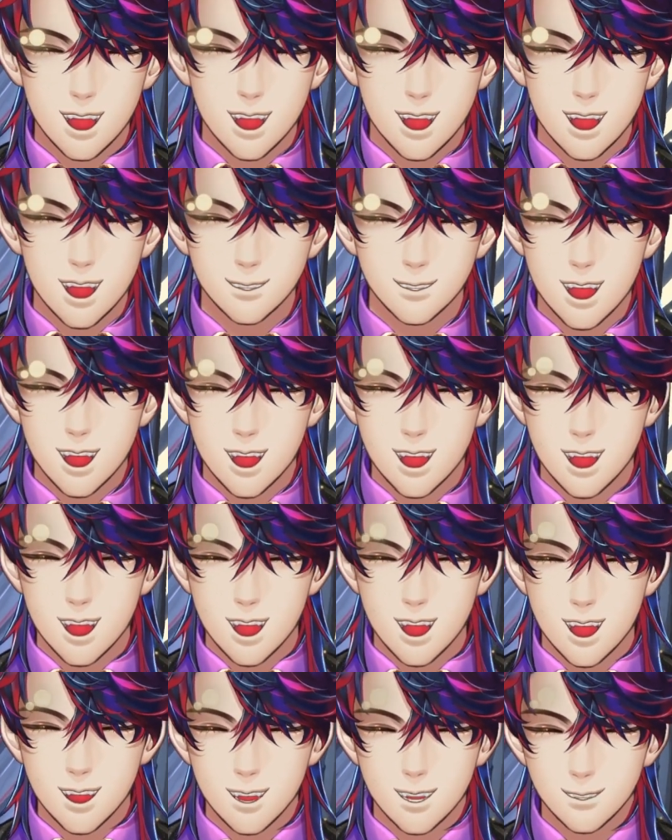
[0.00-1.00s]
Ah, uh,
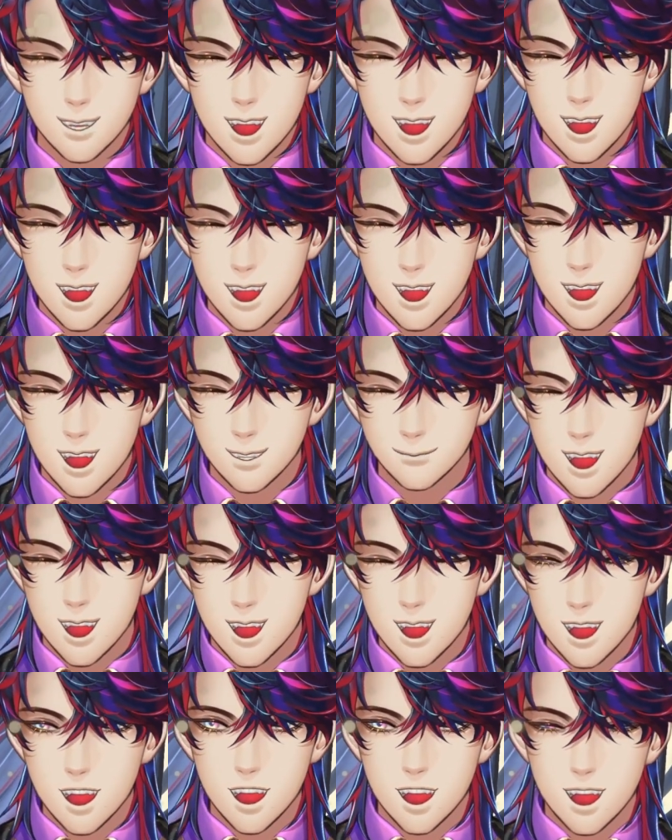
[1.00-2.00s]
yes. Uh, no
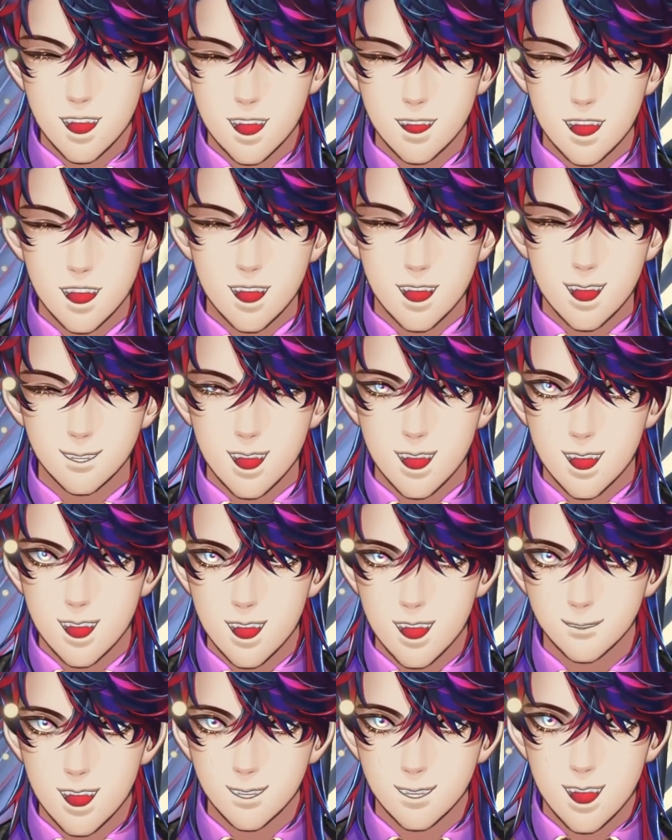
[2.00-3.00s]
way we're gonna get
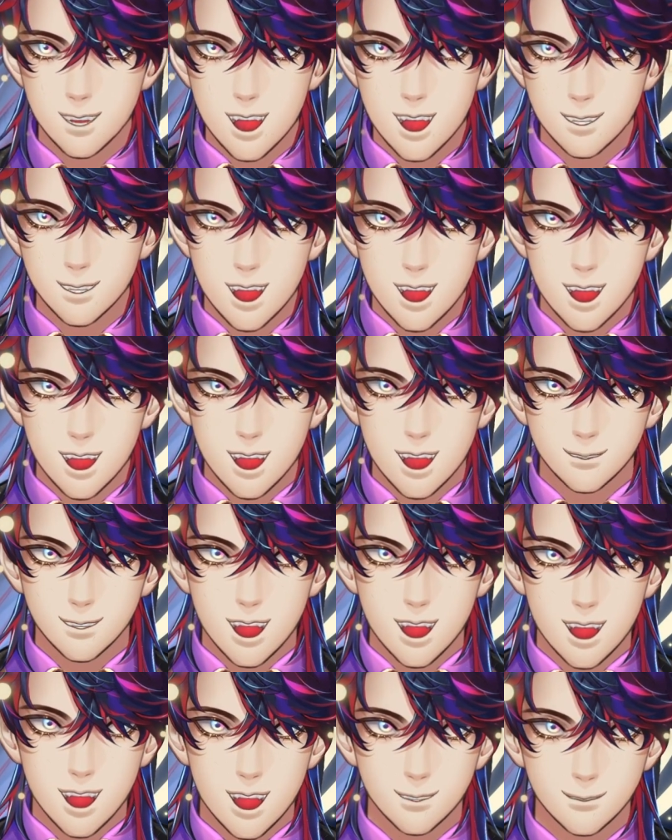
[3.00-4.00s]
lost in the in the
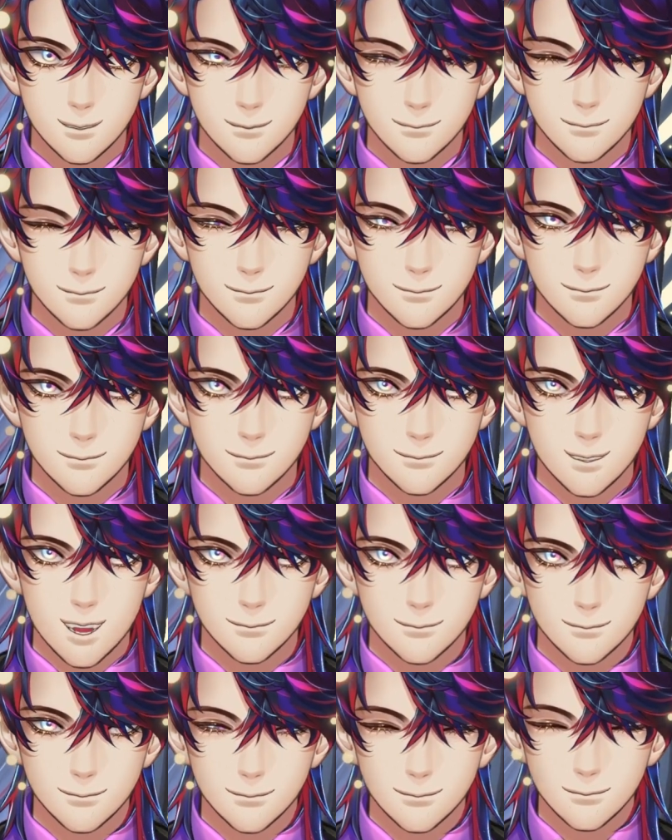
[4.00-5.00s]
uh,
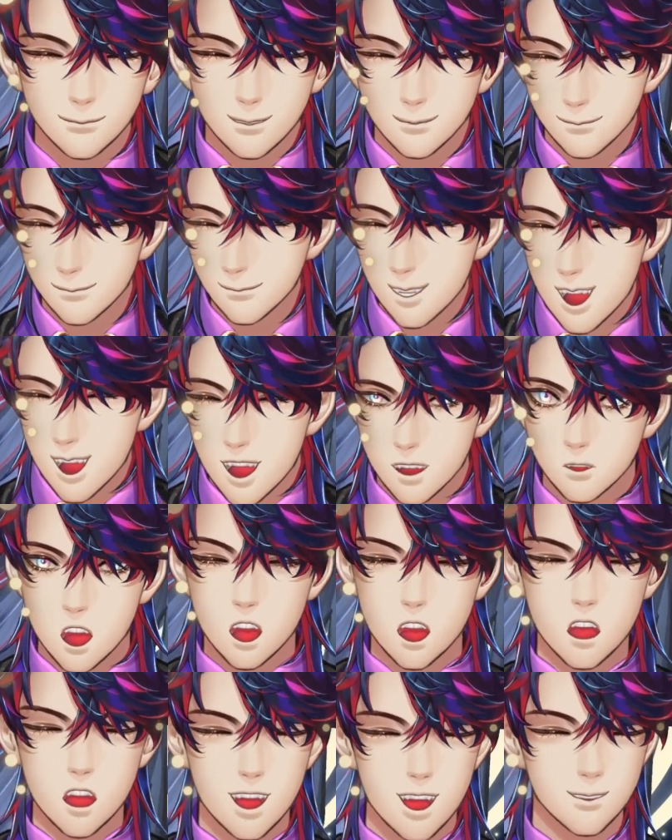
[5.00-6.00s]
no
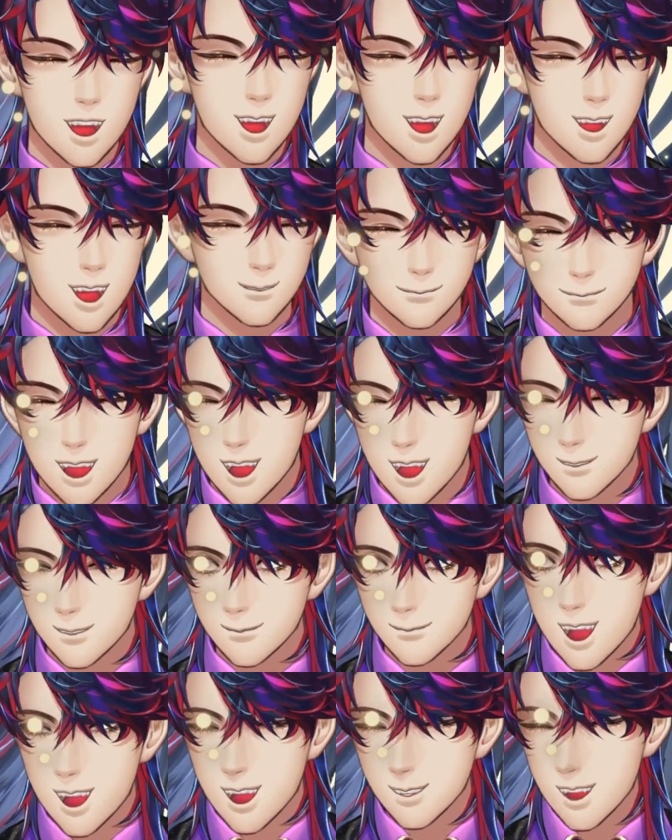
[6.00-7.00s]
way we're gonna get
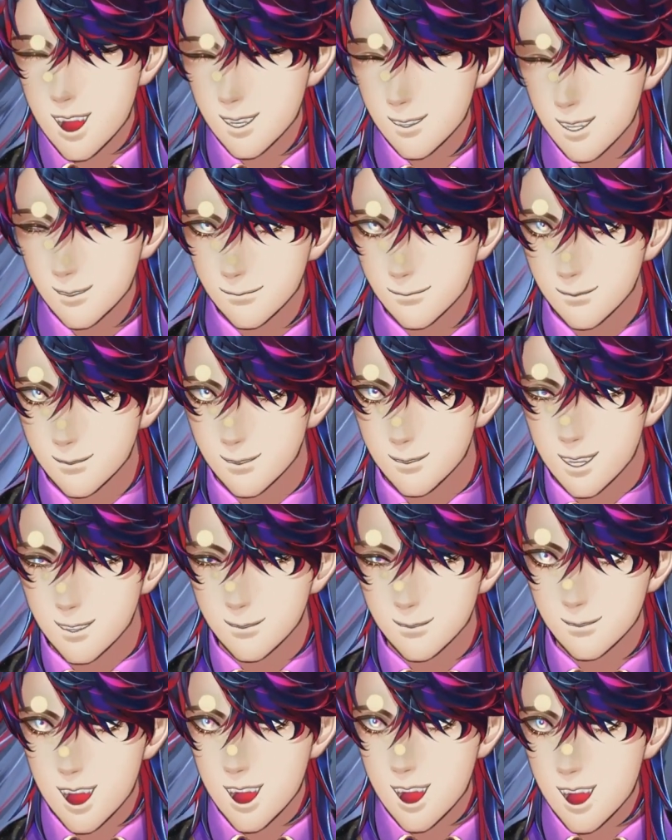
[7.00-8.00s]
lost in the
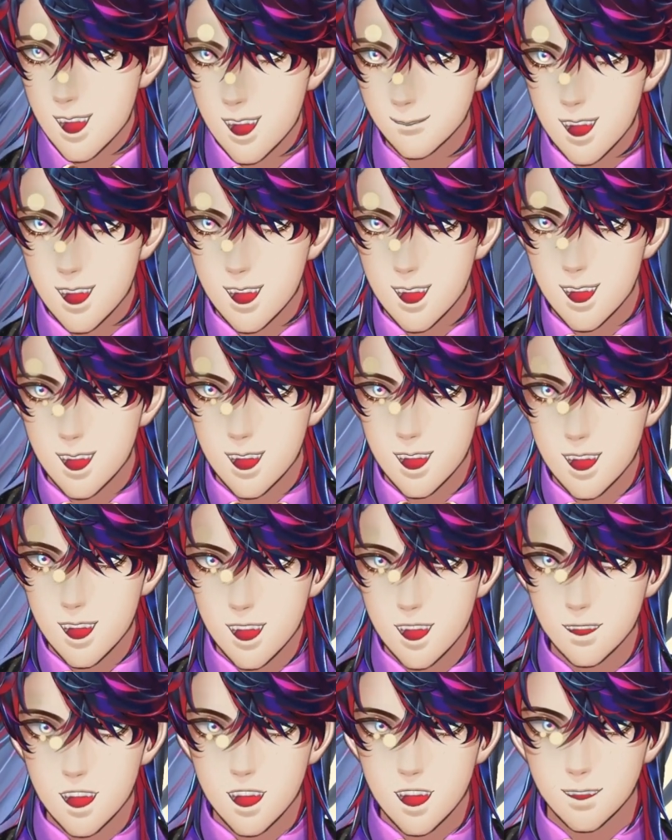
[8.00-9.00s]
uh, in the middle
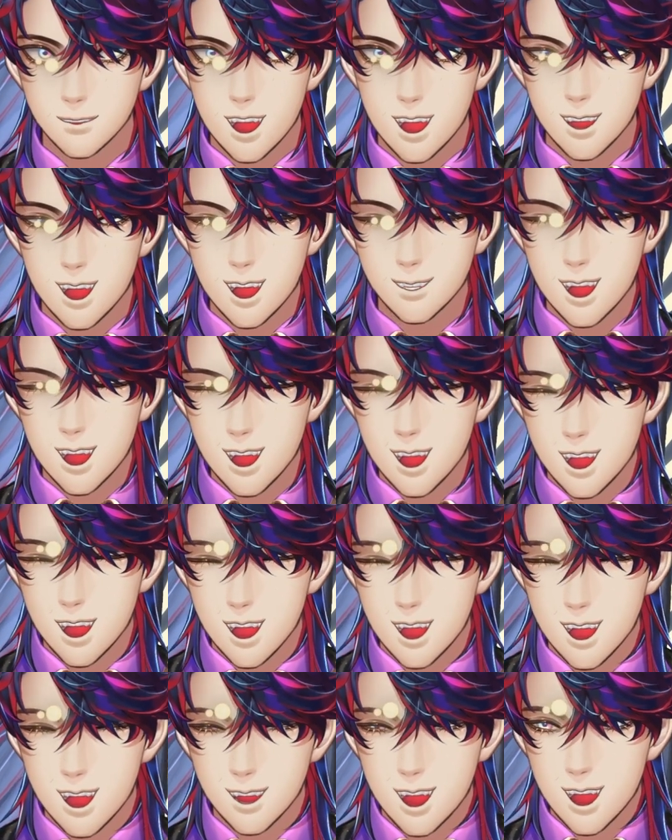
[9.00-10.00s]
of a dis uh,
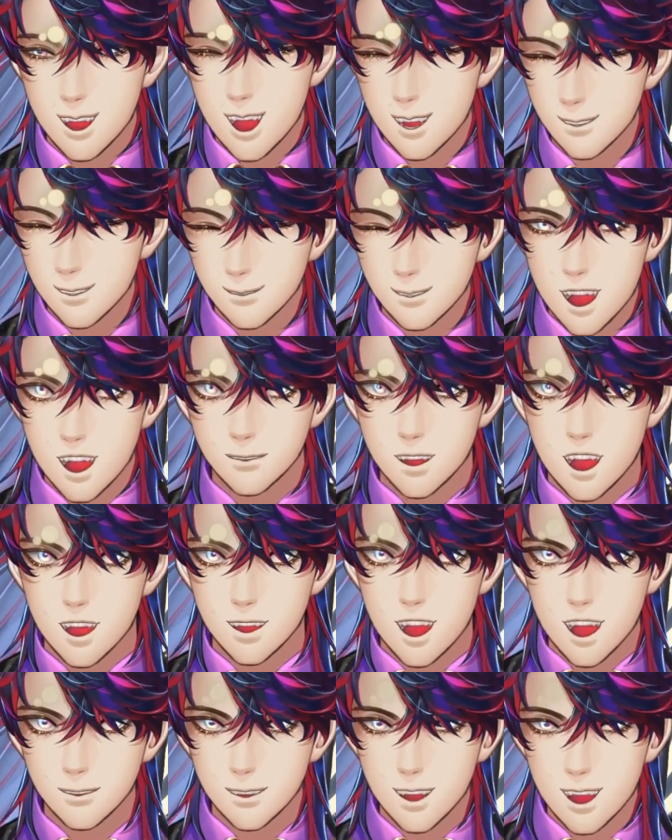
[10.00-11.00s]
civilization. We
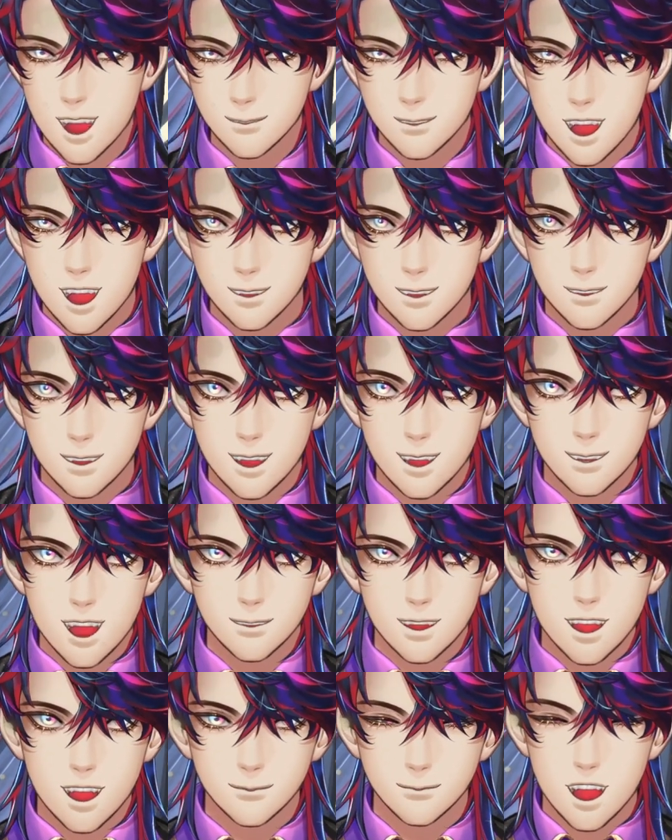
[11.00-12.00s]
proceed to get lost in the
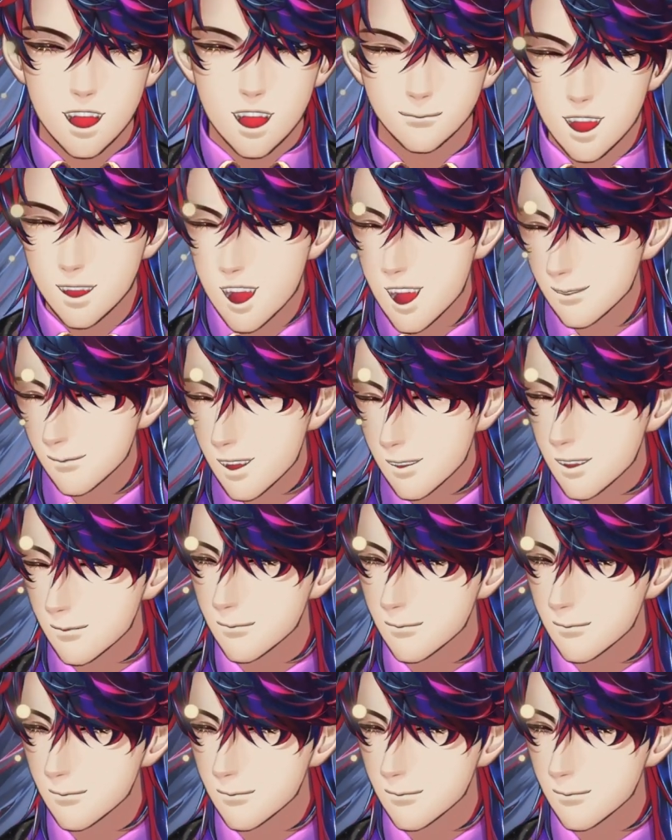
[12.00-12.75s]
middle of civilization.